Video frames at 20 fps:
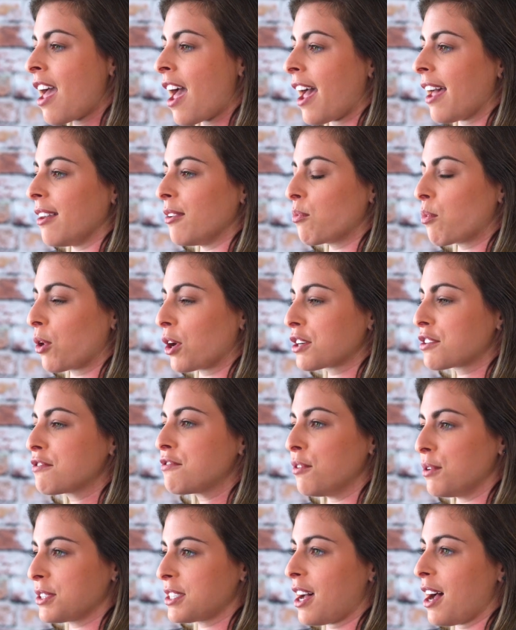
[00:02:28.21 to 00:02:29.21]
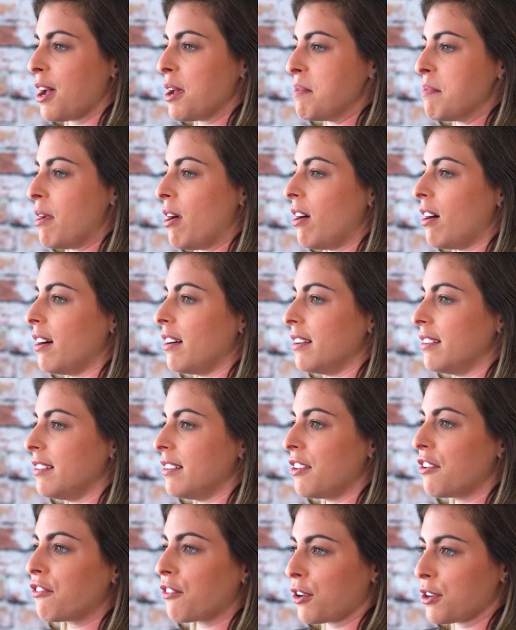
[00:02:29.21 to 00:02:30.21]
and worked full time
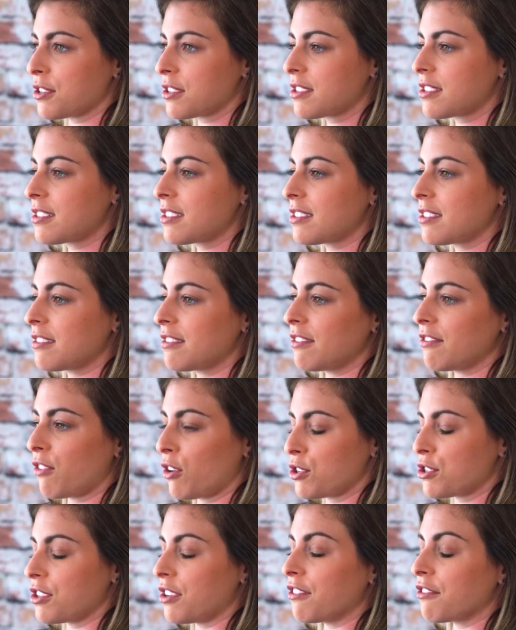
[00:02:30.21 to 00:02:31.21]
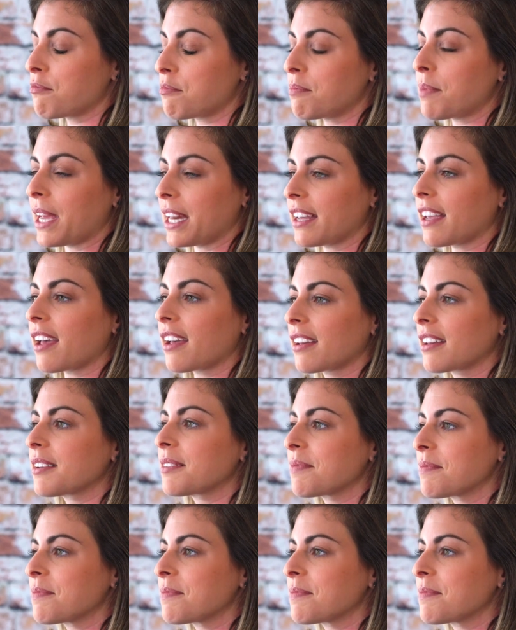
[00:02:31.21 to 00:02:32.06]
on the first version of Beta Gig.